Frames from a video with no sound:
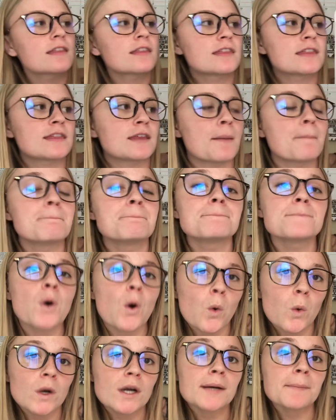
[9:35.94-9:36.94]
The
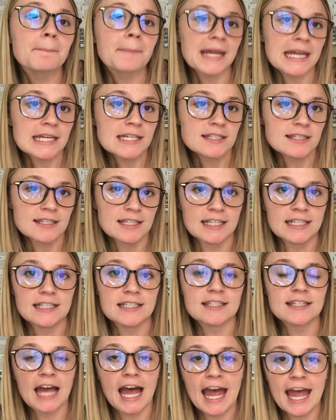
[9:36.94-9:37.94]
more
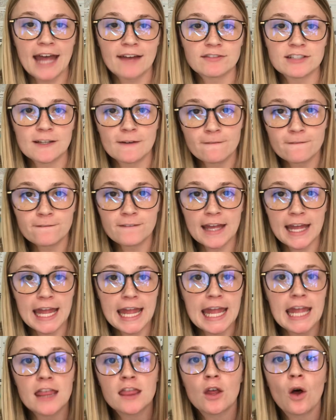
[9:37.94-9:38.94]
pieces I have to fit
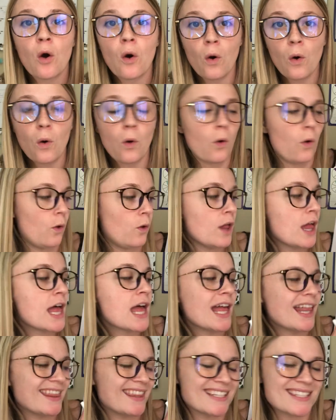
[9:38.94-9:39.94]
in the whole,
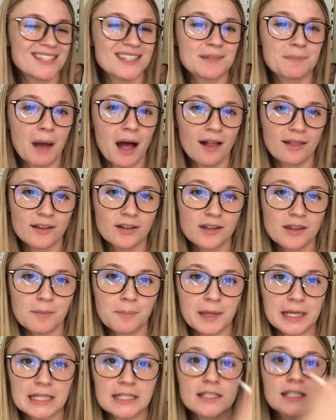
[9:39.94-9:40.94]
the smaller the
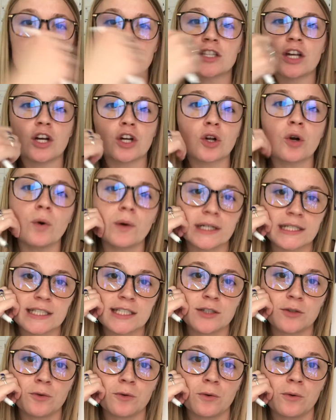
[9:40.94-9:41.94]
pieces are going
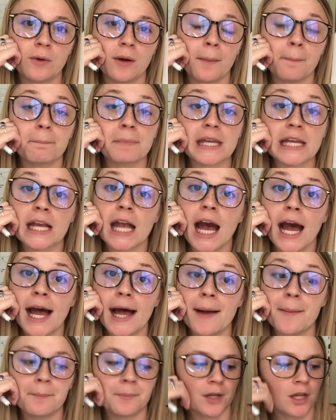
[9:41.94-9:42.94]
to
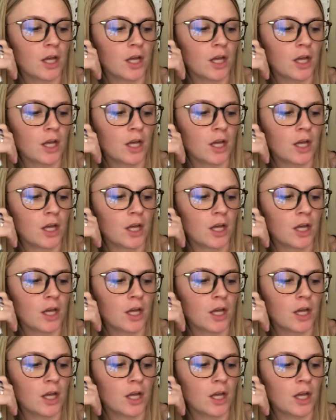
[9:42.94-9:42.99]
become.